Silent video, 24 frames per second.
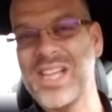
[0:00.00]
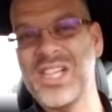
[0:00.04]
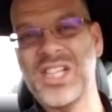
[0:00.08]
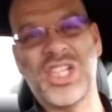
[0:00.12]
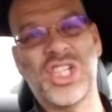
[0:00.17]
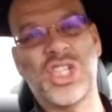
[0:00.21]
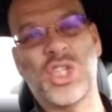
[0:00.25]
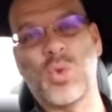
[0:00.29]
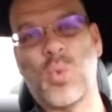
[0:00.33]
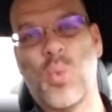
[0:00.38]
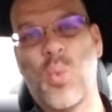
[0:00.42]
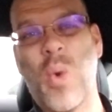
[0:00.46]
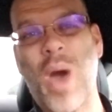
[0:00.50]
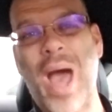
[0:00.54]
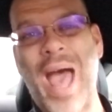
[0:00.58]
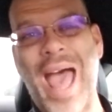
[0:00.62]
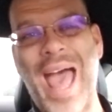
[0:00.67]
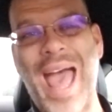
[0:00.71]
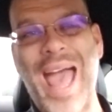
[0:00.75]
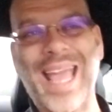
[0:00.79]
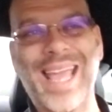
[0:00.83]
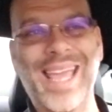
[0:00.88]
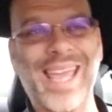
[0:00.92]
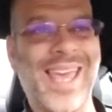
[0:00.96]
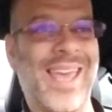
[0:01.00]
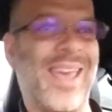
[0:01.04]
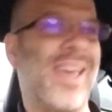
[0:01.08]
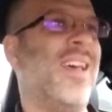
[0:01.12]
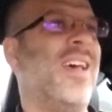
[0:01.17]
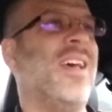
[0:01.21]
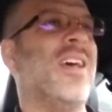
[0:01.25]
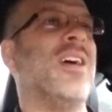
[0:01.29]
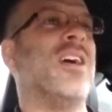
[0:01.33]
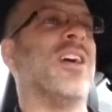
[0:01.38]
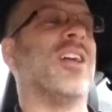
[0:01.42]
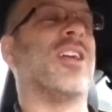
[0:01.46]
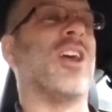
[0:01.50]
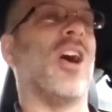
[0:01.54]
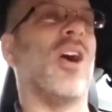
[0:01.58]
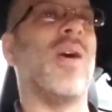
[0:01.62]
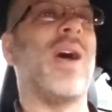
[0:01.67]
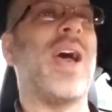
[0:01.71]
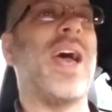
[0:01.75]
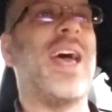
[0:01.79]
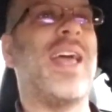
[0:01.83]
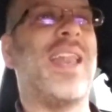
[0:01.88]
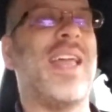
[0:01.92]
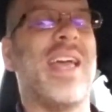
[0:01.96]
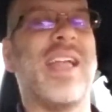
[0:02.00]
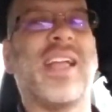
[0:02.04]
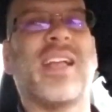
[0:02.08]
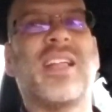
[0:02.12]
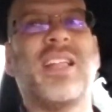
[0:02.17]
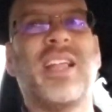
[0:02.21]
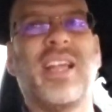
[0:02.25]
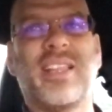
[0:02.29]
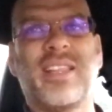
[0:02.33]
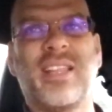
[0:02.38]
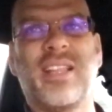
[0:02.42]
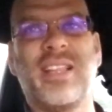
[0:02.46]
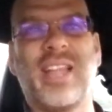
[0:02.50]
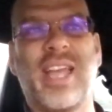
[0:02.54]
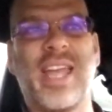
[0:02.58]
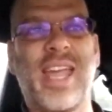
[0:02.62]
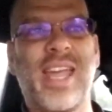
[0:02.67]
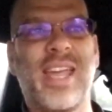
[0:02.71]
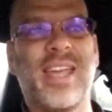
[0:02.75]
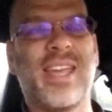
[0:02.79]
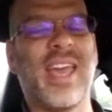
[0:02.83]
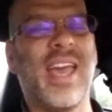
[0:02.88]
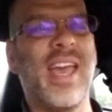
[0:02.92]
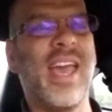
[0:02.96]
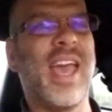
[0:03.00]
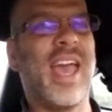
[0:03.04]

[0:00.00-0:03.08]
swag, go ahead and click the link